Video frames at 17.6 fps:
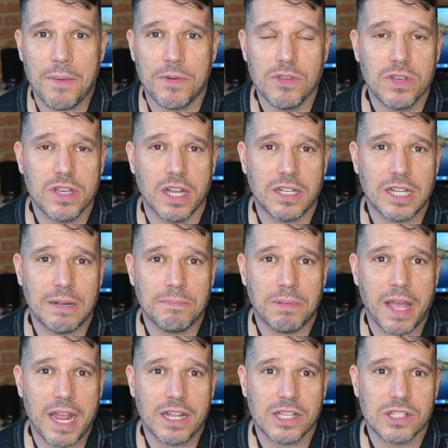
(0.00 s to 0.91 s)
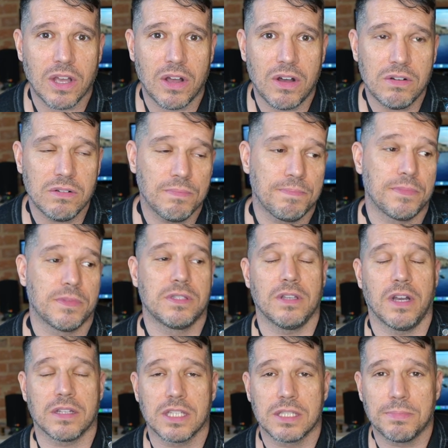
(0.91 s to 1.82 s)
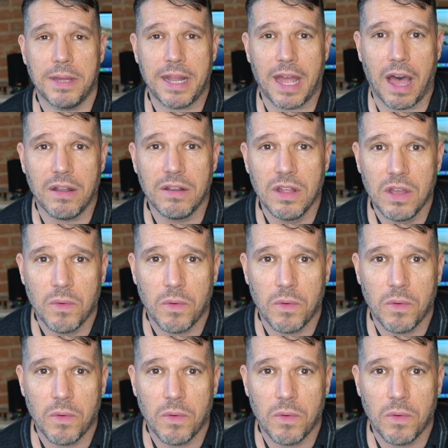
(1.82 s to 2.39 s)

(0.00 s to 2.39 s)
When you get done playing a song, suck the spit out.